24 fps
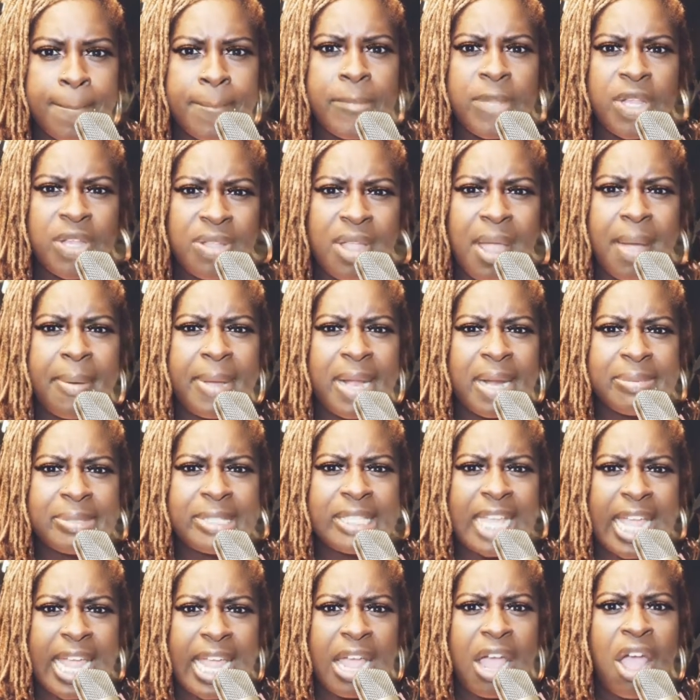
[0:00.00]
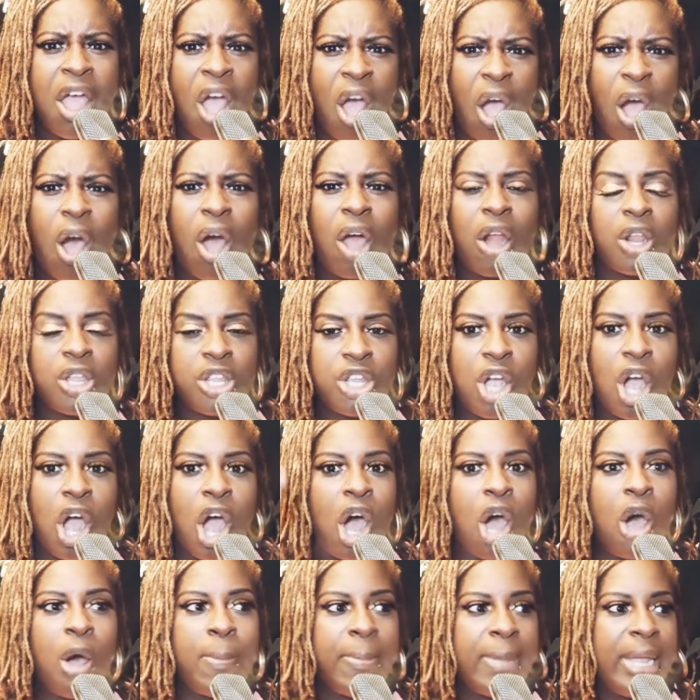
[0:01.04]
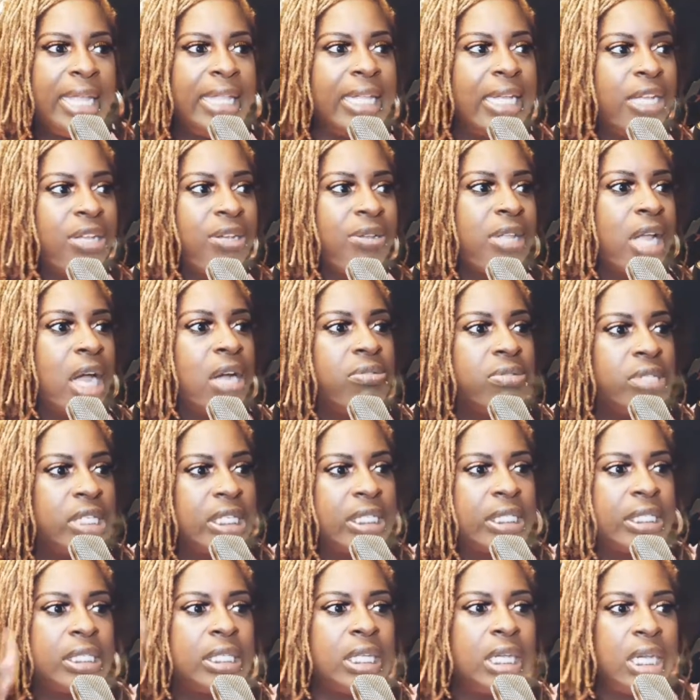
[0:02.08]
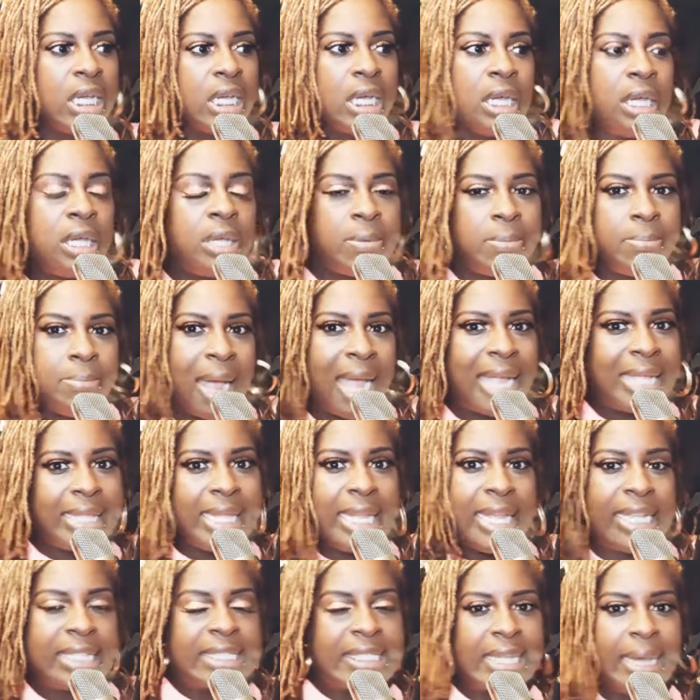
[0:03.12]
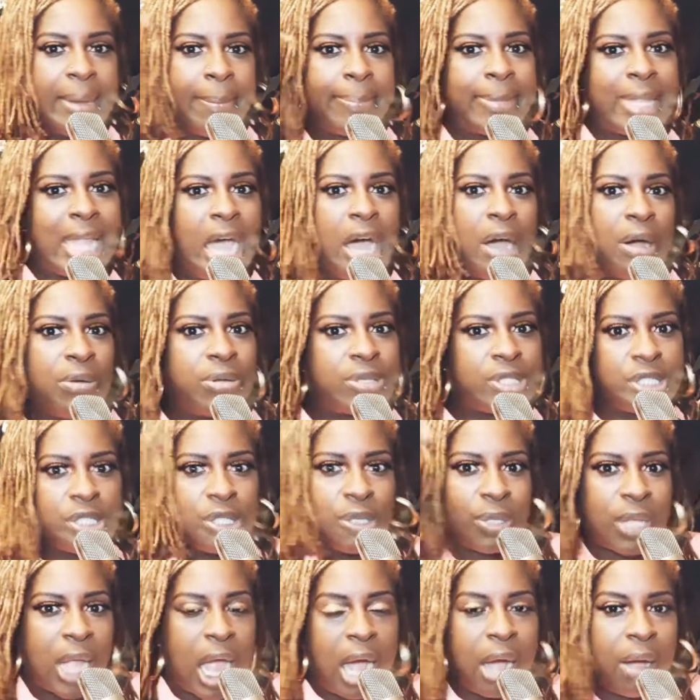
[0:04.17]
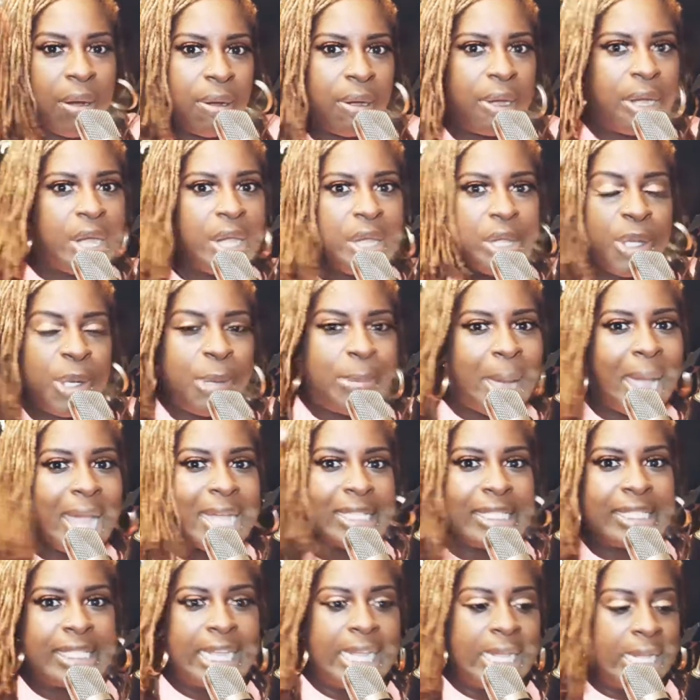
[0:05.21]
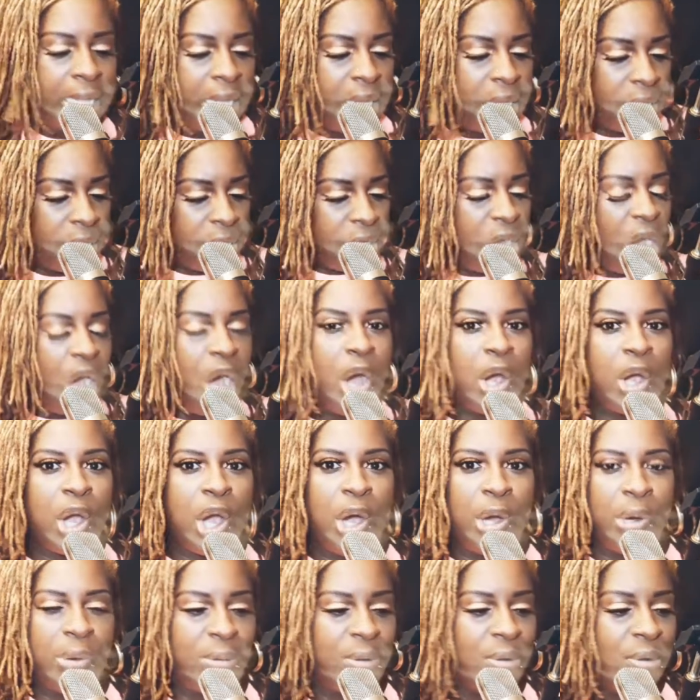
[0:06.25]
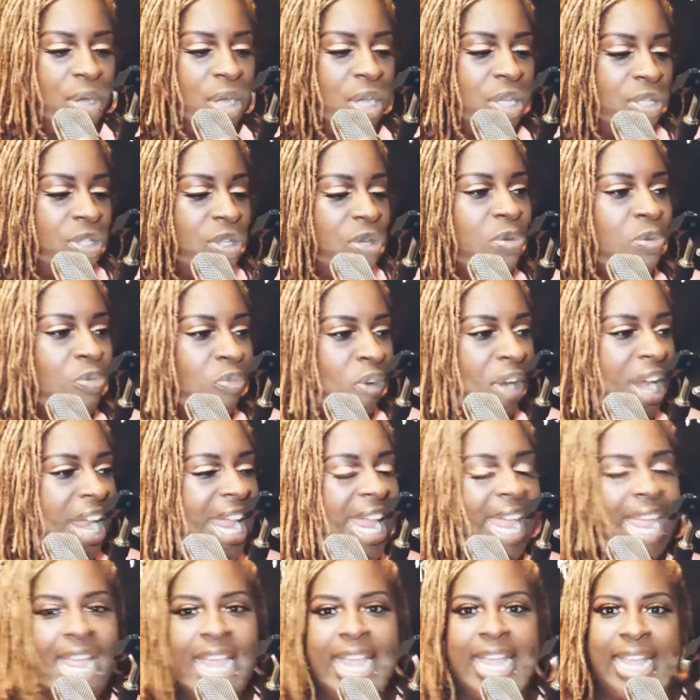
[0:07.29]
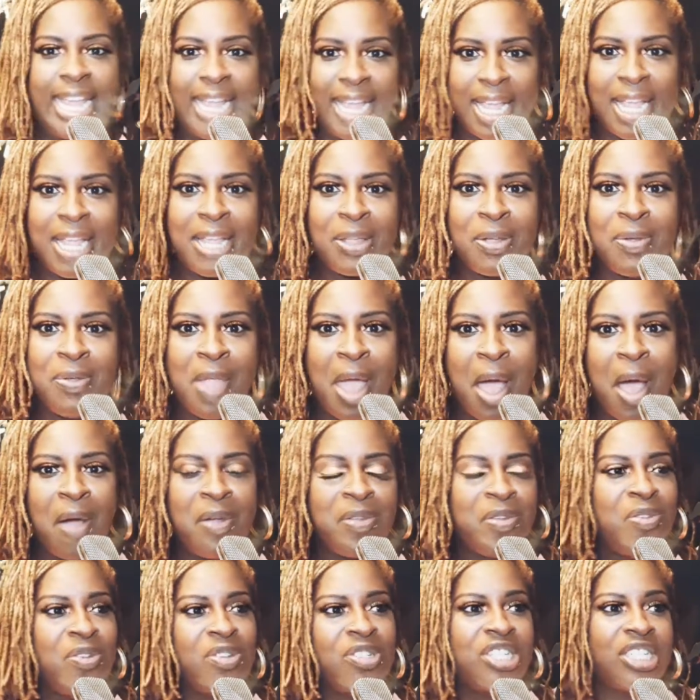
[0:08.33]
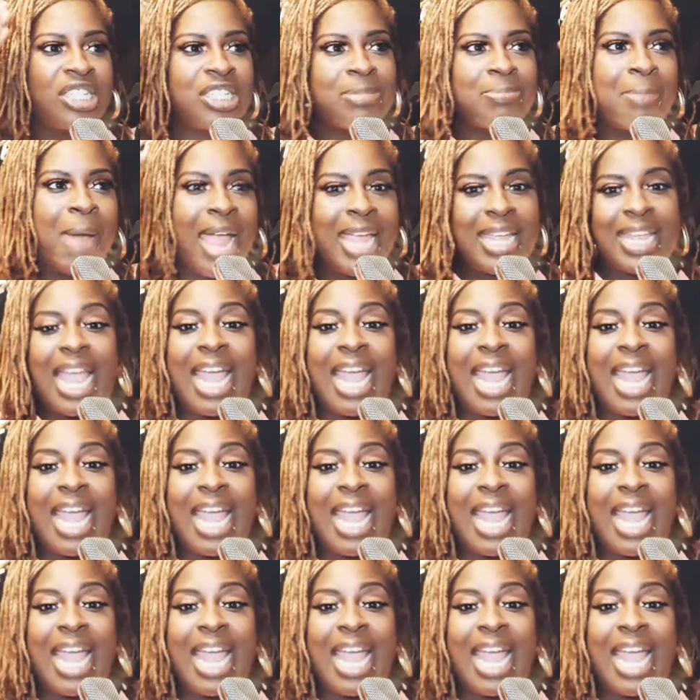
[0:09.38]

You know what I'm saying? All on your own, meaning, you know, just might need something else. You know? You might see Google. Do read. You know, you just might